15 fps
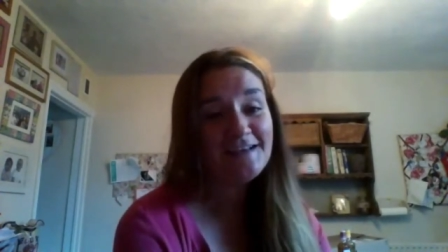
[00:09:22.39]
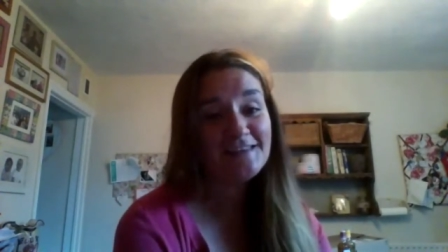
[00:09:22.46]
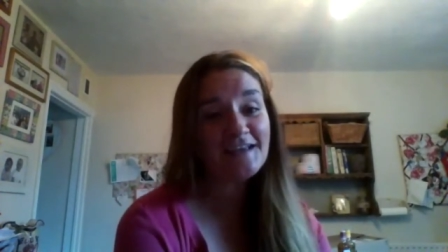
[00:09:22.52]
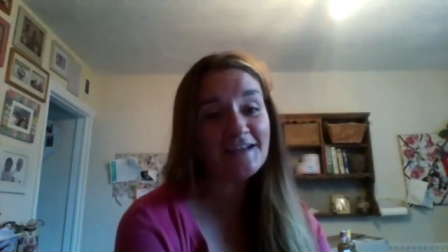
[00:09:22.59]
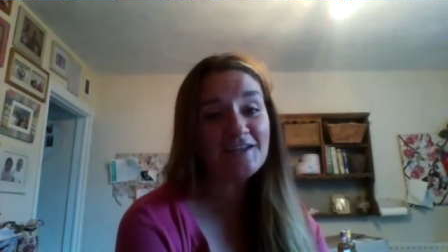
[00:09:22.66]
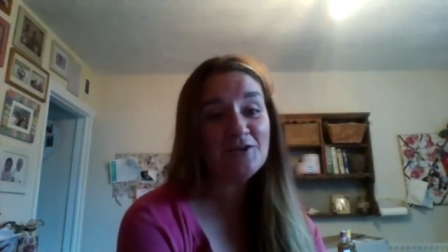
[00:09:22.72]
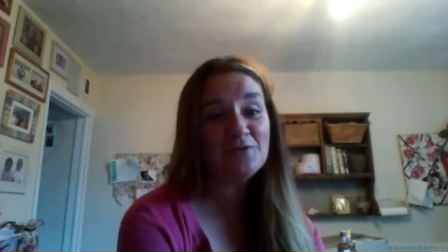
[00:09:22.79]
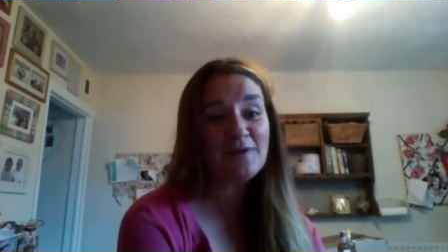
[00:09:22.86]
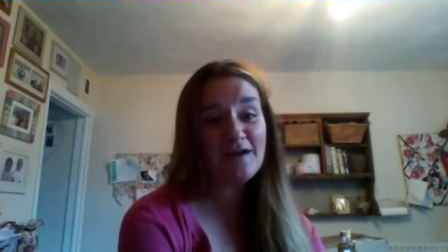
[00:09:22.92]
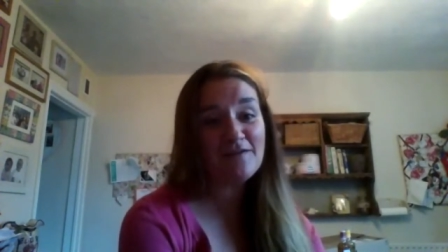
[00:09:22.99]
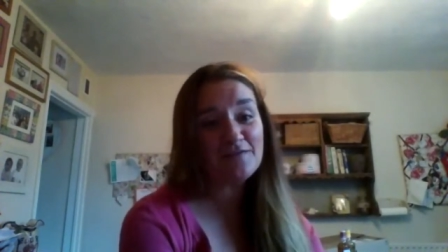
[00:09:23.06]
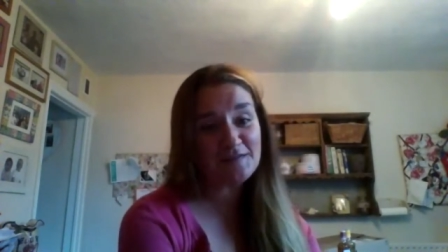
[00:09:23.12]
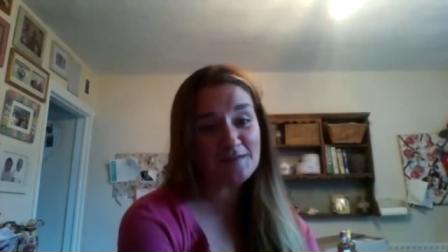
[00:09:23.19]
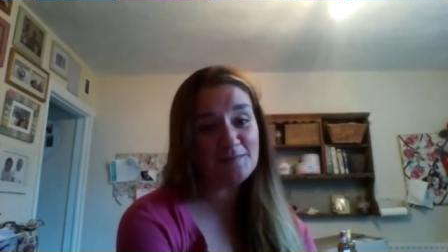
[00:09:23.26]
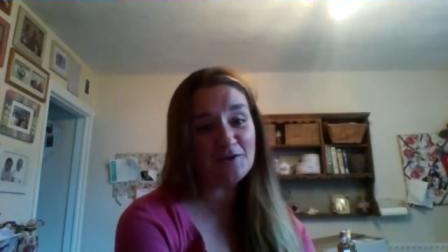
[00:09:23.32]
Thank you
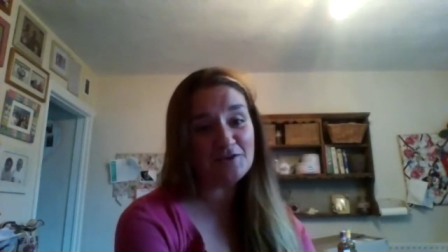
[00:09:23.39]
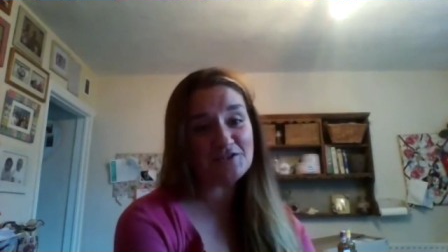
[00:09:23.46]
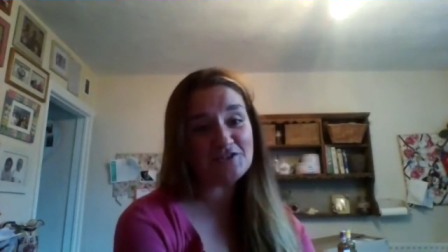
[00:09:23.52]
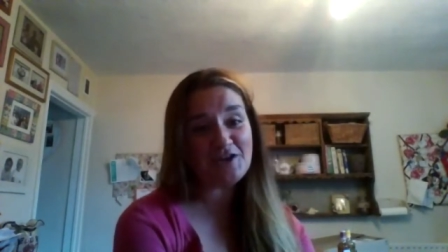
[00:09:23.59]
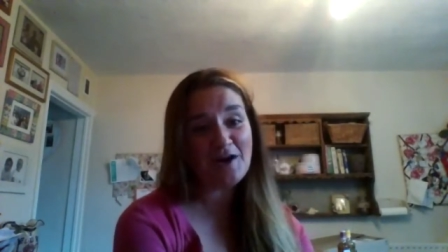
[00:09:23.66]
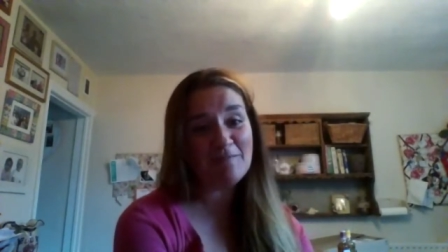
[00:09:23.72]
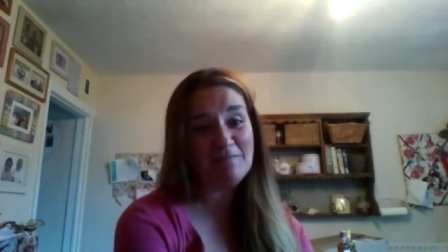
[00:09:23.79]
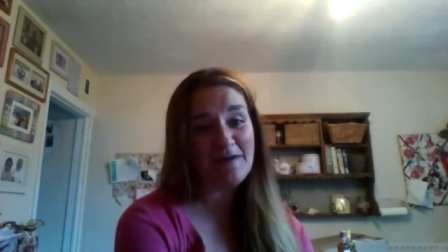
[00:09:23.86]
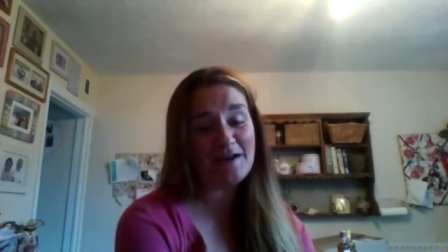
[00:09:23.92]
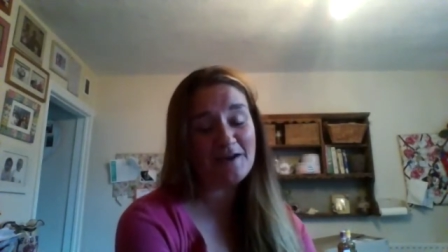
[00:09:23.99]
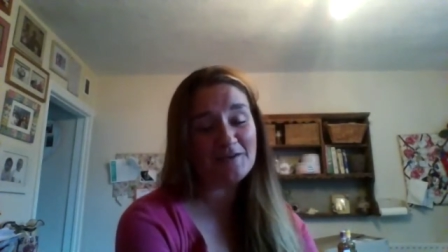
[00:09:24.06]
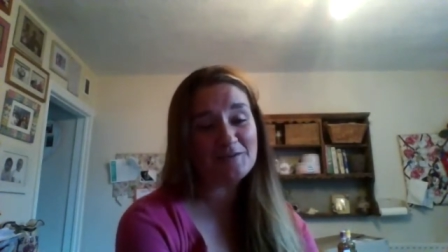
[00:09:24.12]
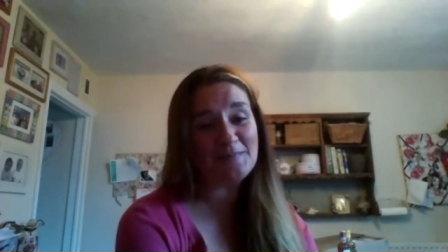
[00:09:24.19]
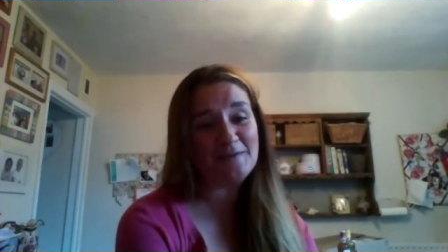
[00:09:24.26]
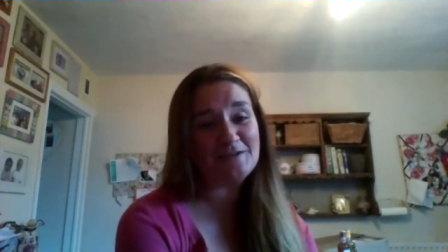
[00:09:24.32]
ever so much, Tom, and
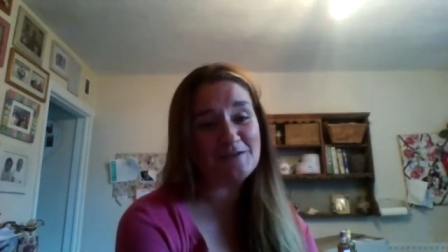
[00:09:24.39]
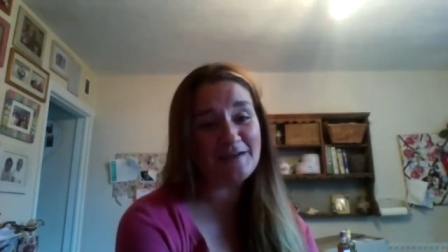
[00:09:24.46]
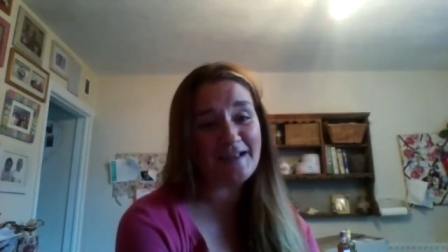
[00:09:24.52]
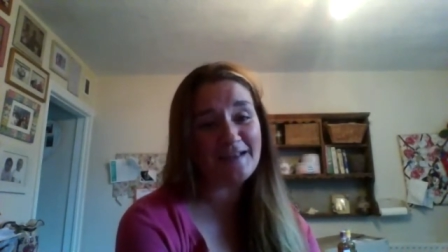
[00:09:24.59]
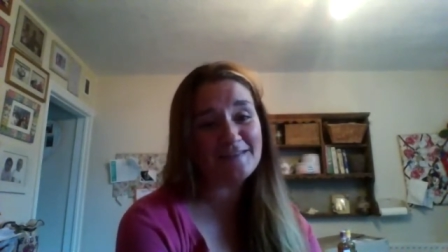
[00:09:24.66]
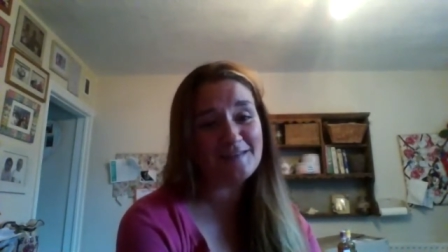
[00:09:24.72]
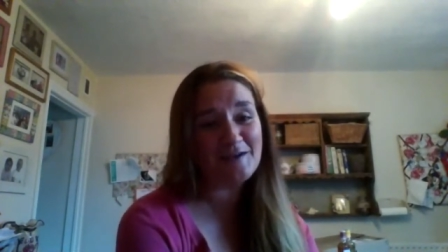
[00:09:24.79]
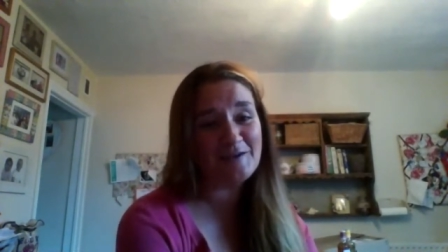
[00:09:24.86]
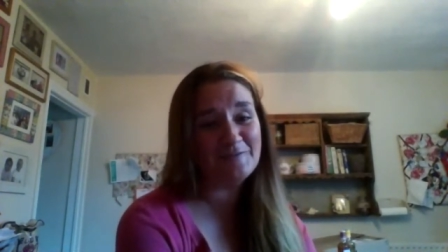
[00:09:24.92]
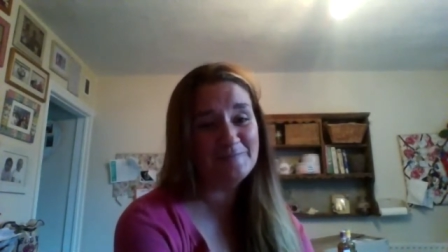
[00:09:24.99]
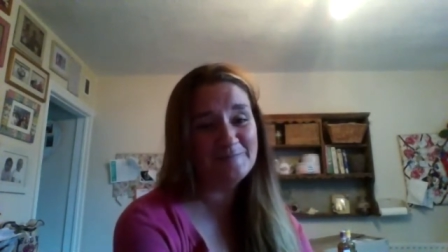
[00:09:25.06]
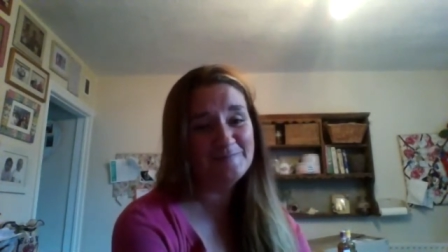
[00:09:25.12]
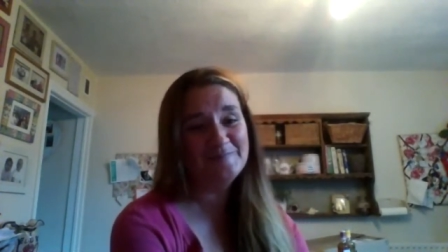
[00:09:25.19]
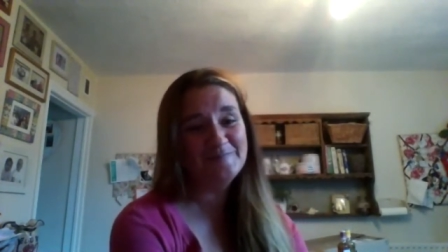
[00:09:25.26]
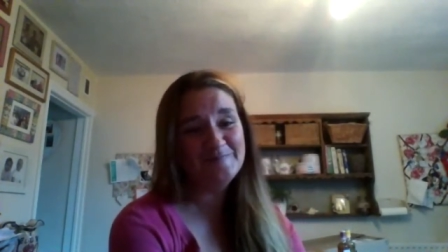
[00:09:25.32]
I'll speak to you again soon.
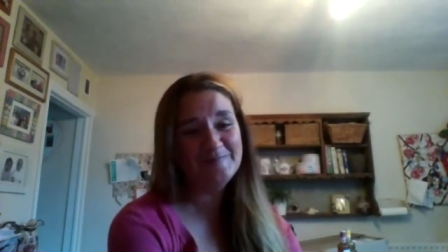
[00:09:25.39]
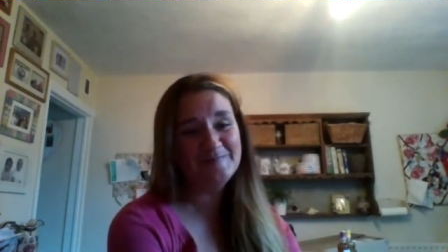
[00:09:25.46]
All